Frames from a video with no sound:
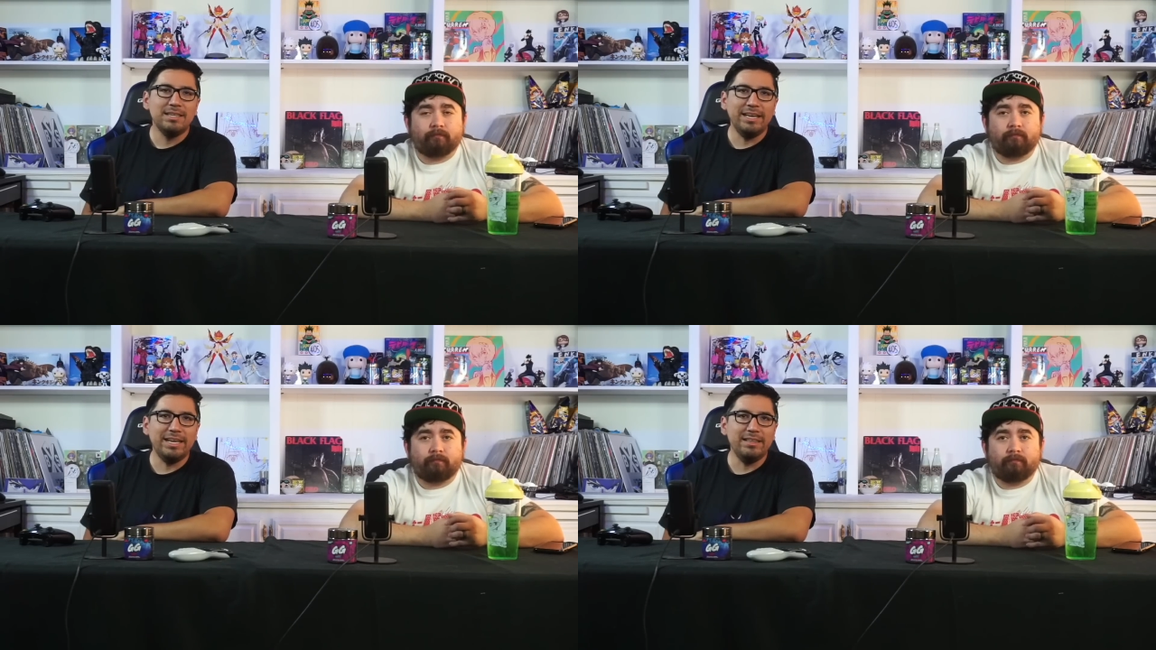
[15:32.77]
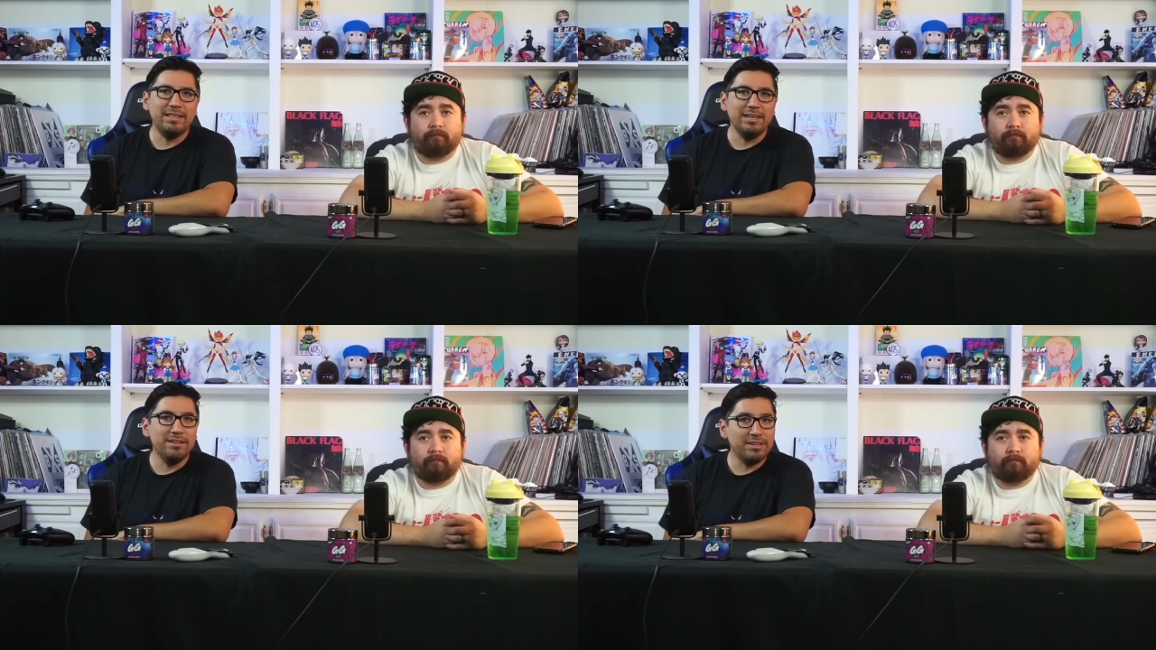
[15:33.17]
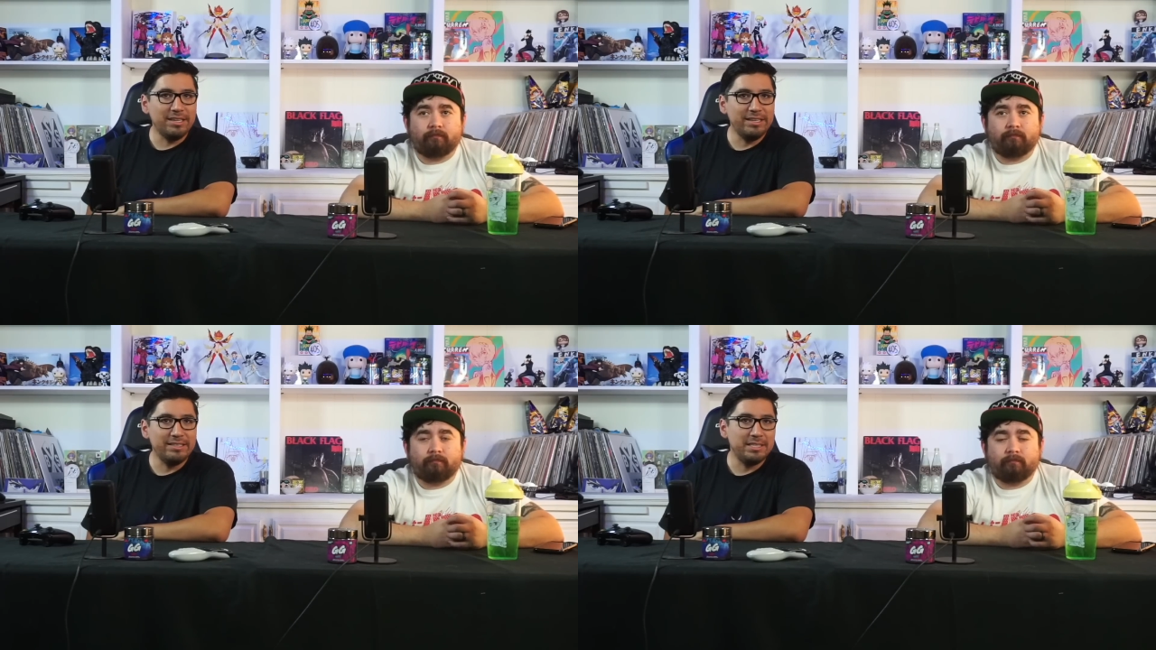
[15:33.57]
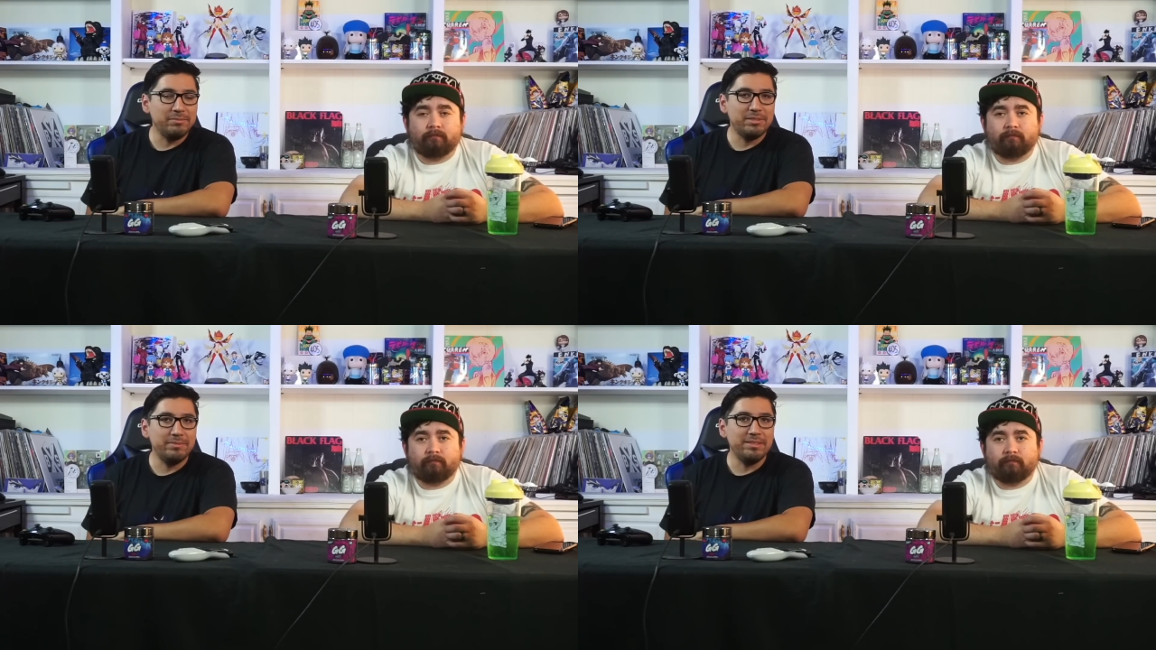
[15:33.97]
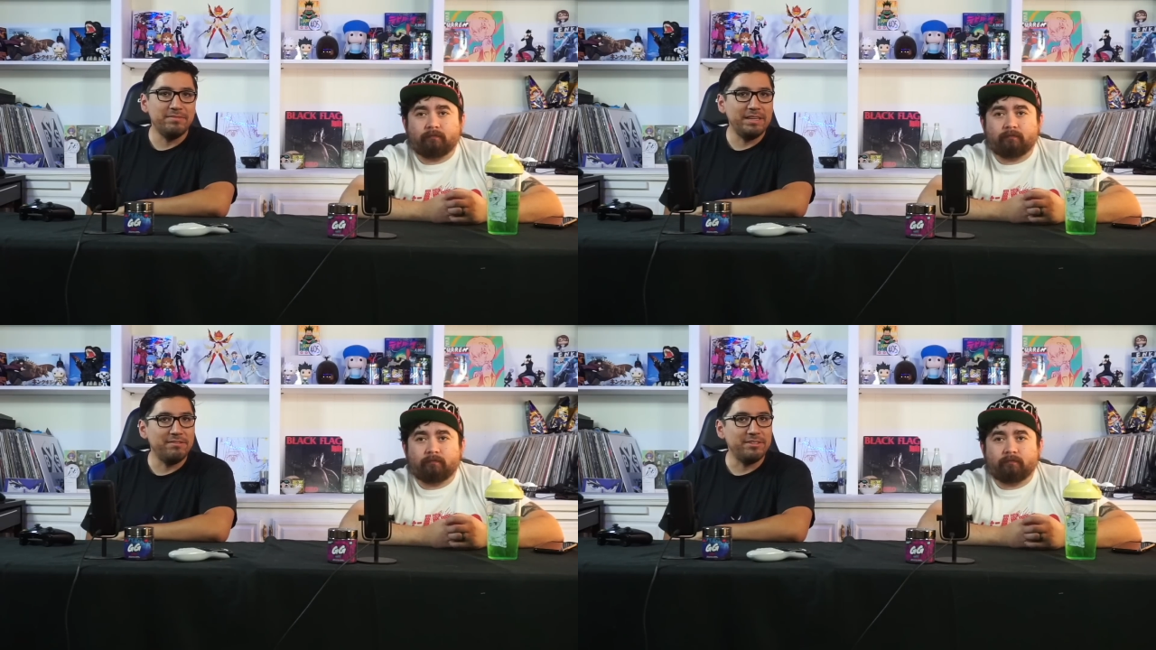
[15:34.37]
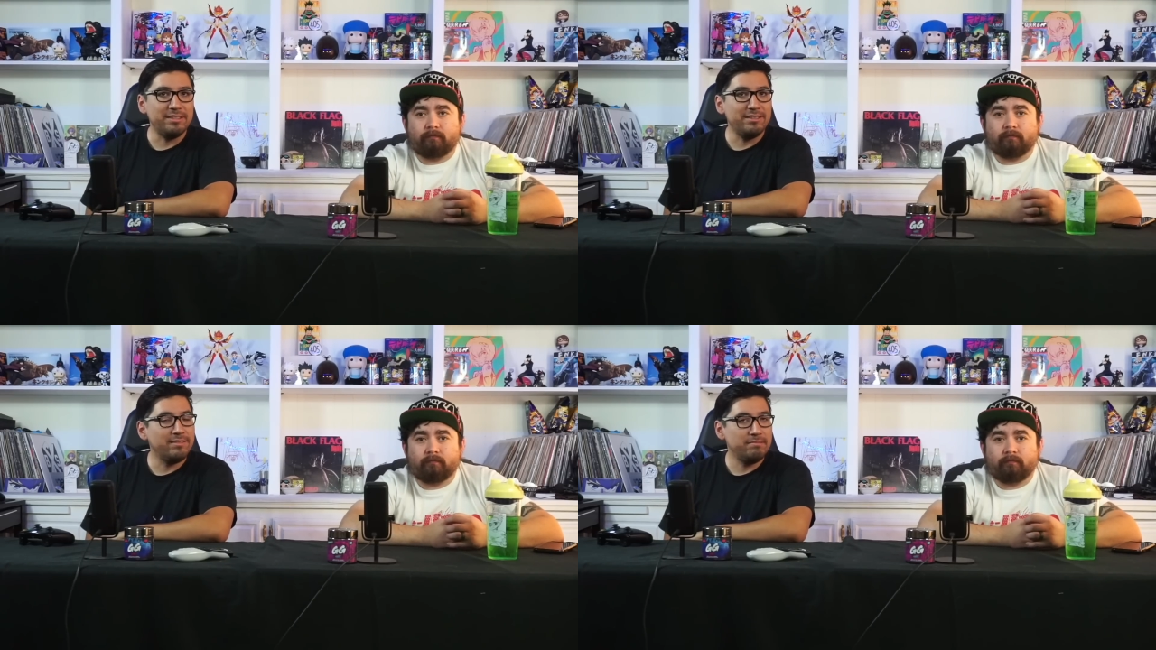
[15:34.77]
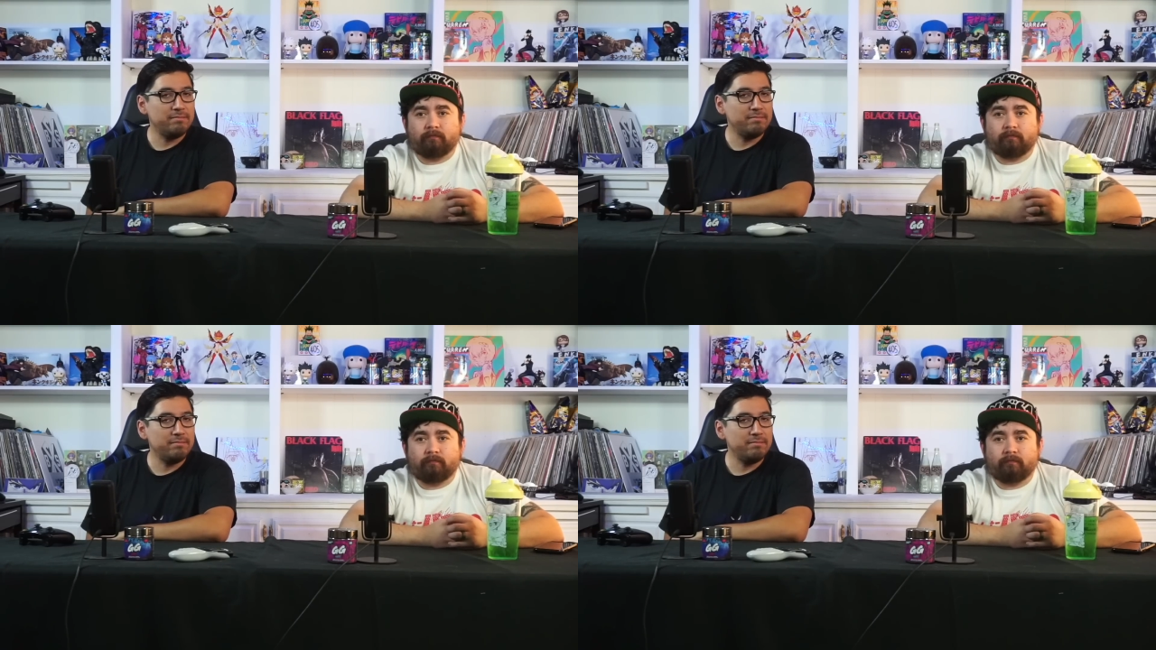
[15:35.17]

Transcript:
Speaker 1: And the other kid seems to be the favorite,